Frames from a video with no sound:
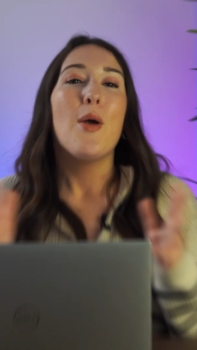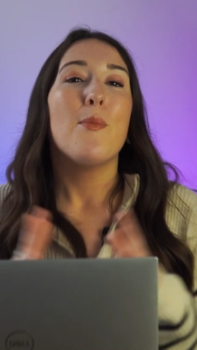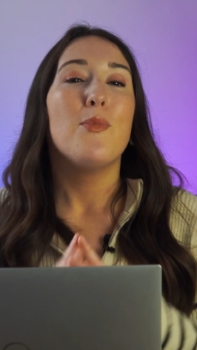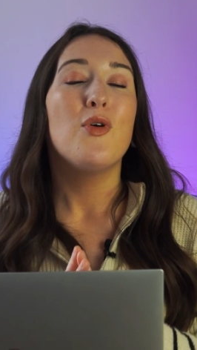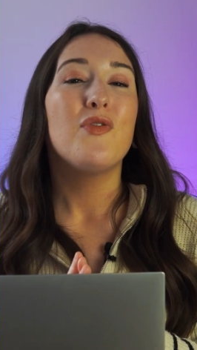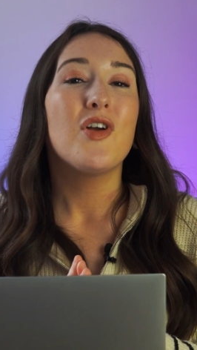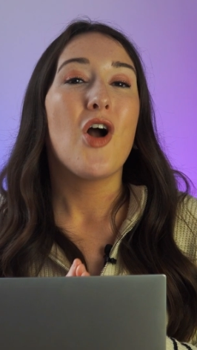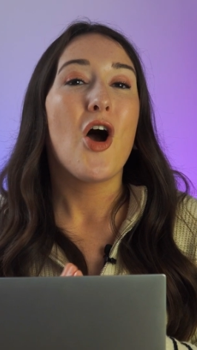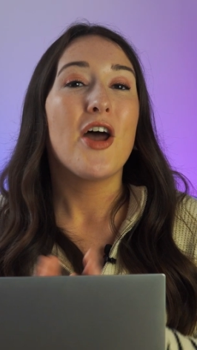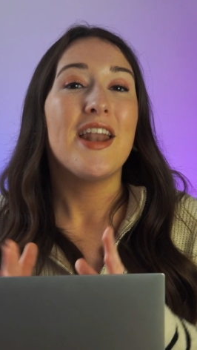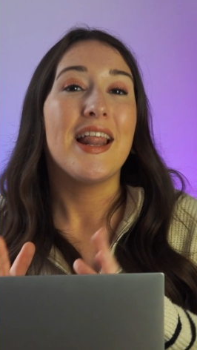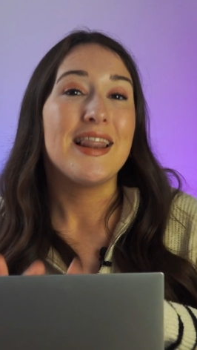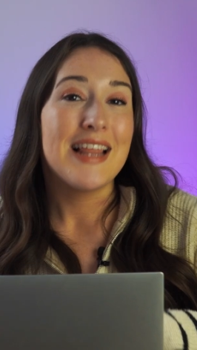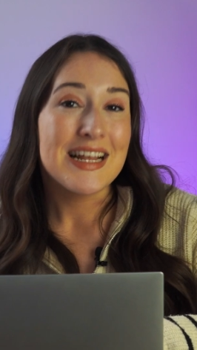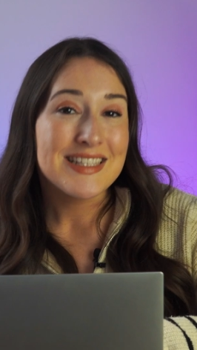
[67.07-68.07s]
Moving on,
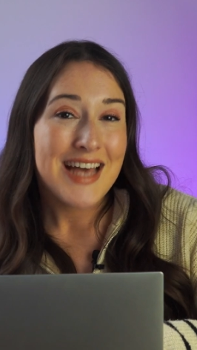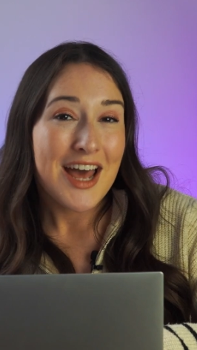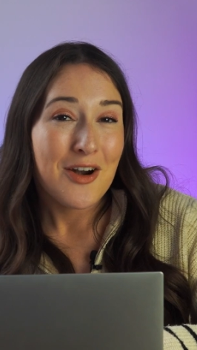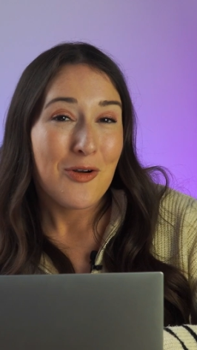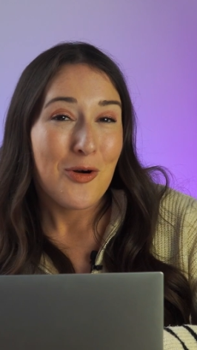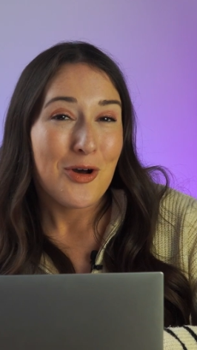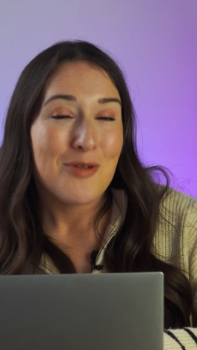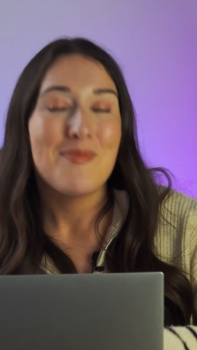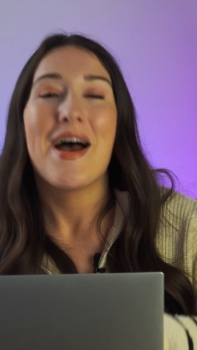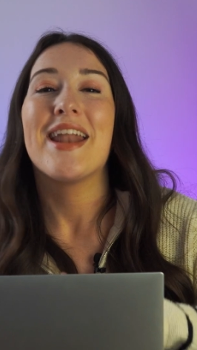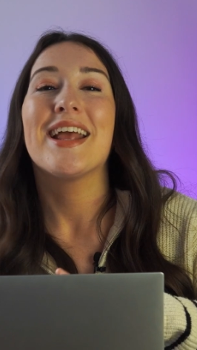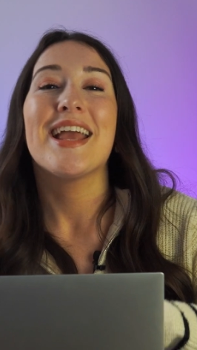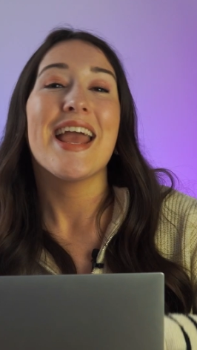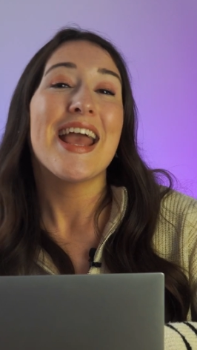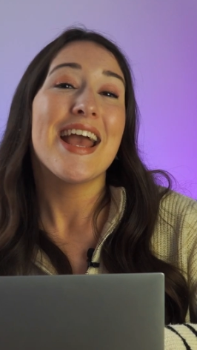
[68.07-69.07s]
let's add our
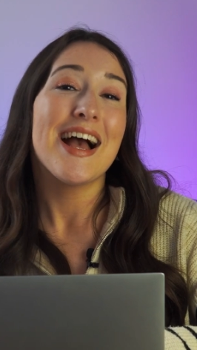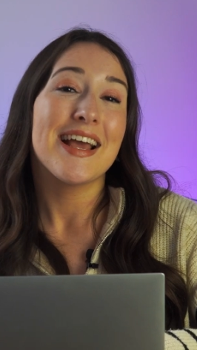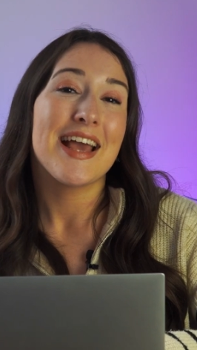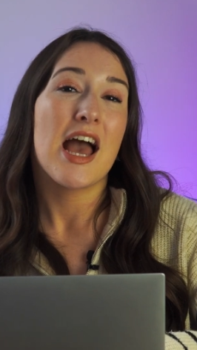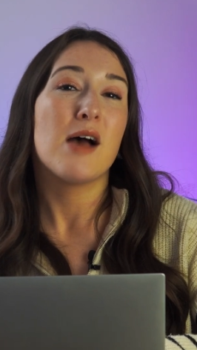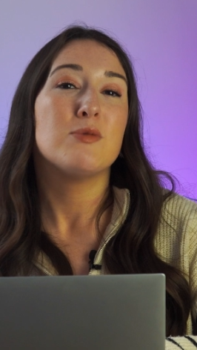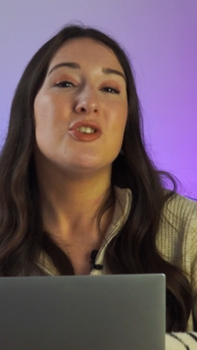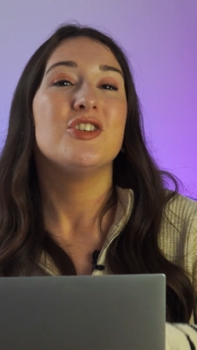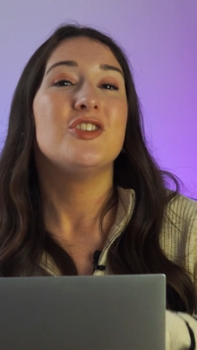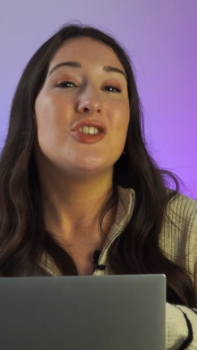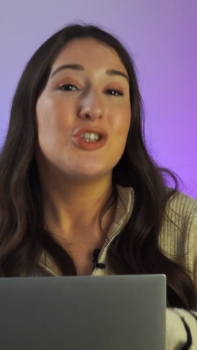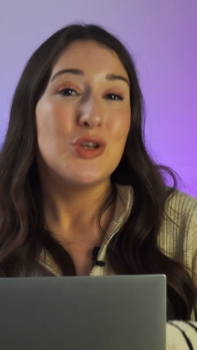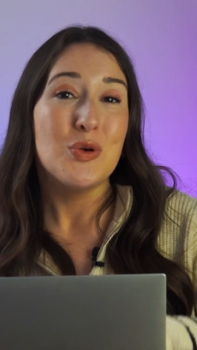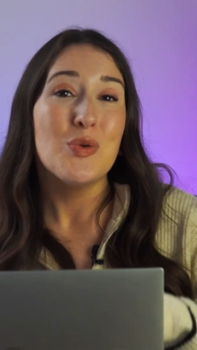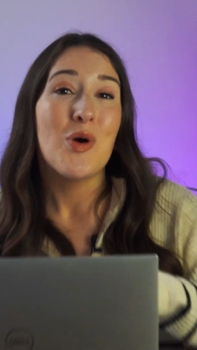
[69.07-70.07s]
automatic AI captions
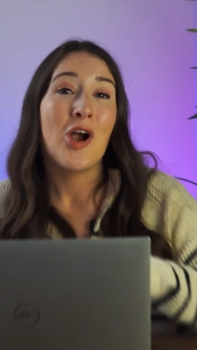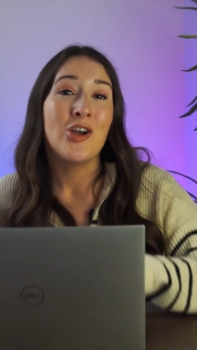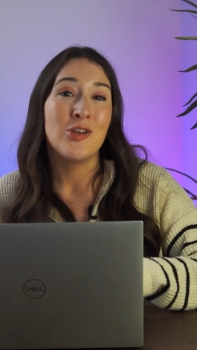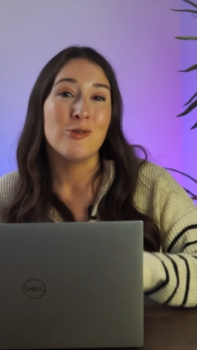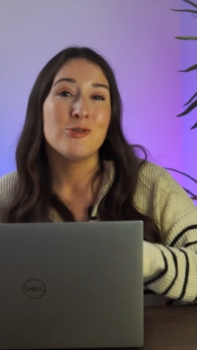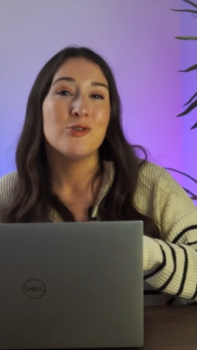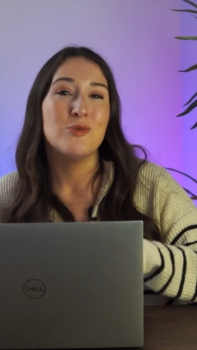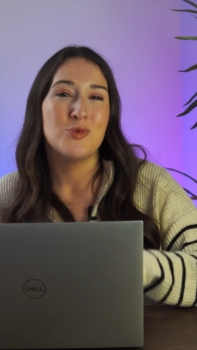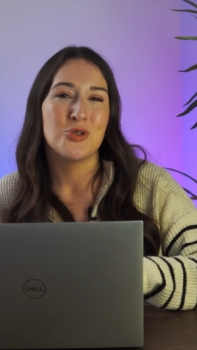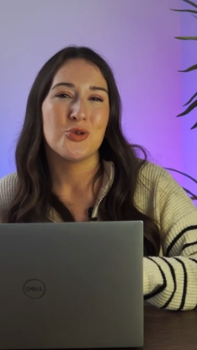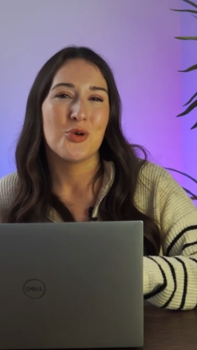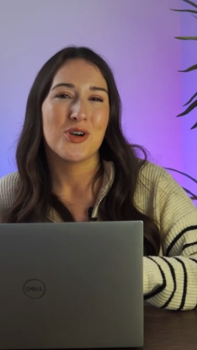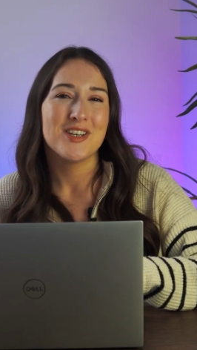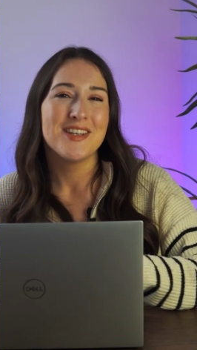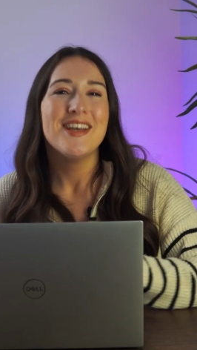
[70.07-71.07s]
to our YouTube
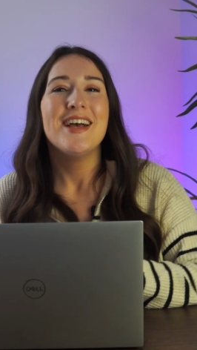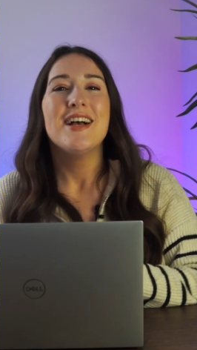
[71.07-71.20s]
short.